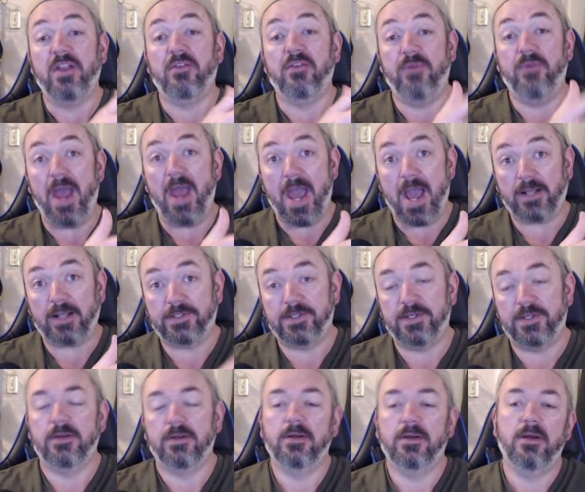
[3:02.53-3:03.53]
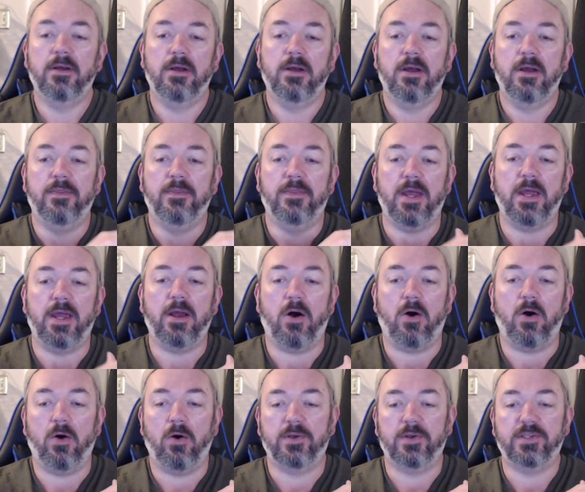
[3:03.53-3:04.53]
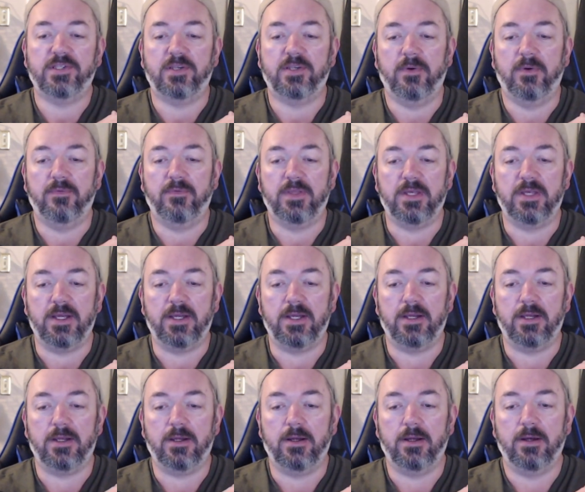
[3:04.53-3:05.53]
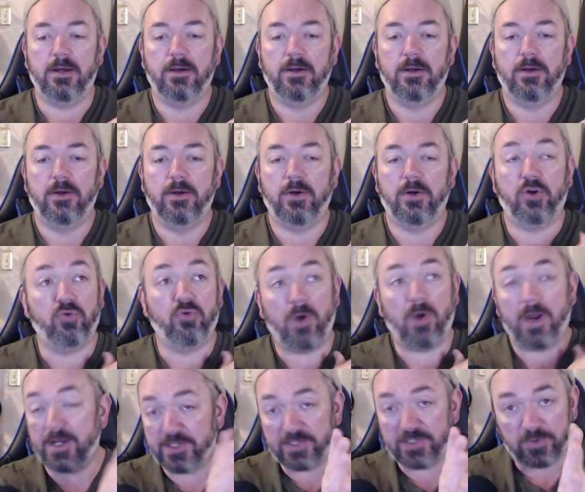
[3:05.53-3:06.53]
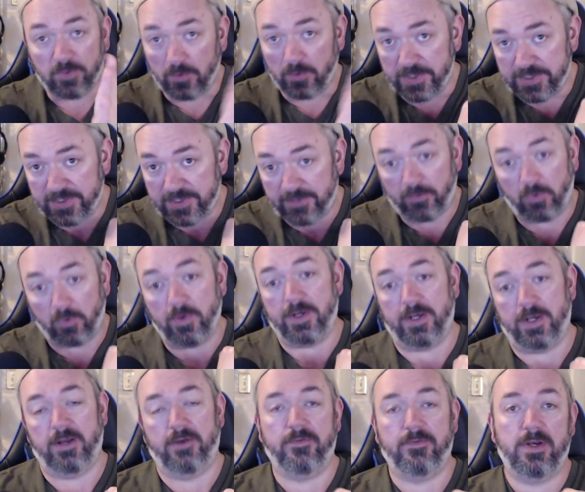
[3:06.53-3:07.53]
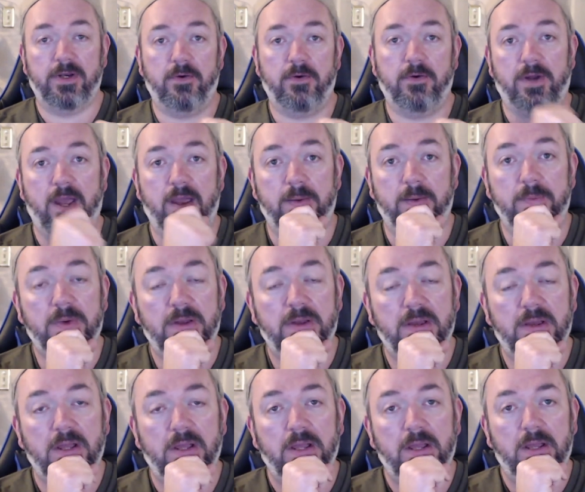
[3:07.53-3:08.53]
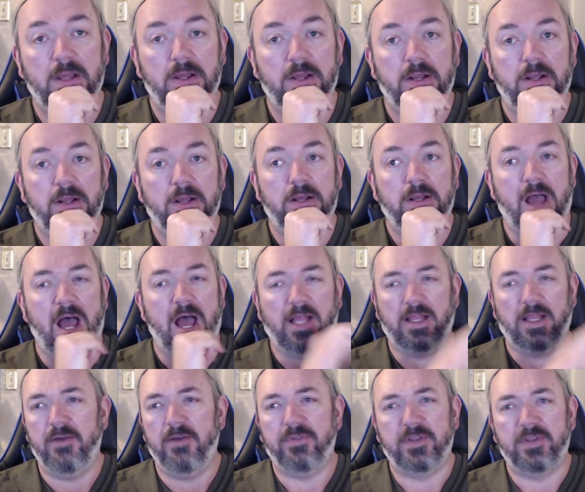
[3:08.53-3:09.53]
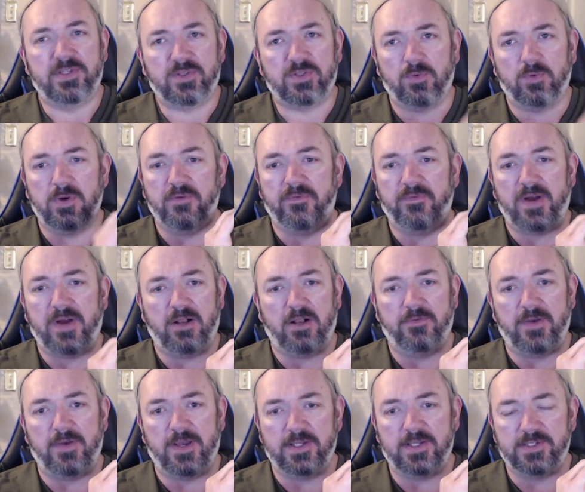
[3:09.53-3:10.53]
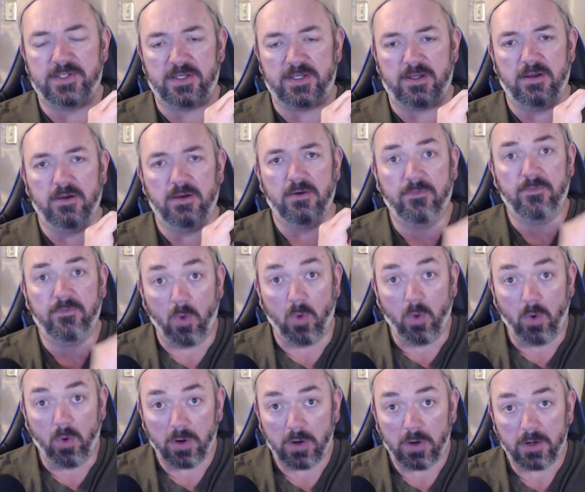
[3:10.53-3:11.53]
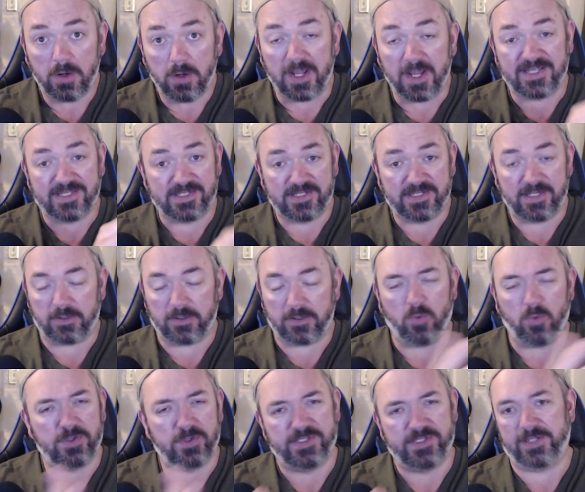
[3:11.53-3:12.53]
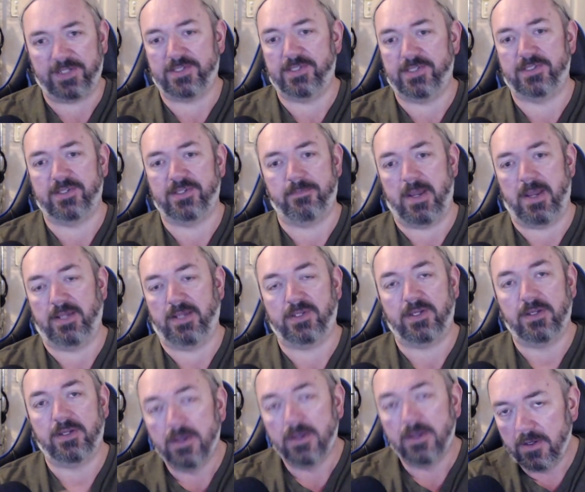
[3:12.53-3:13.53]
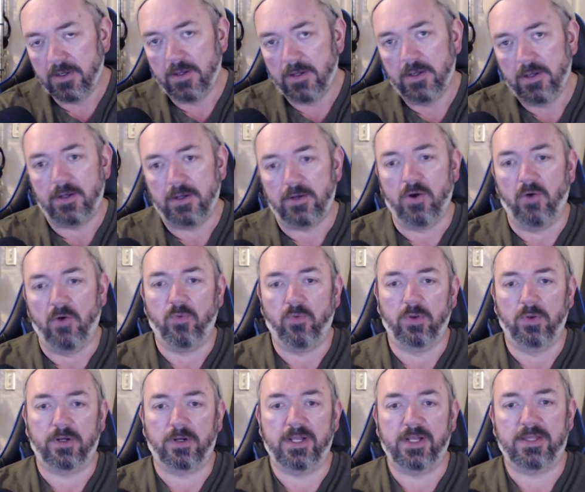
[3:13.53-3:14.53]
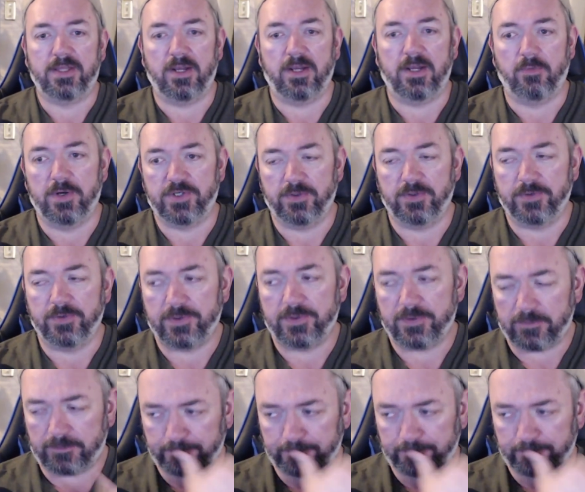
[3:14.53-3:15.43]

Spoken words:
in fact, they are some of the greatest stories ever written in a video game. I love the story of Final Fantasy 4 and 6. Of course, 6 is amazing. You know, if we're looking at the originals,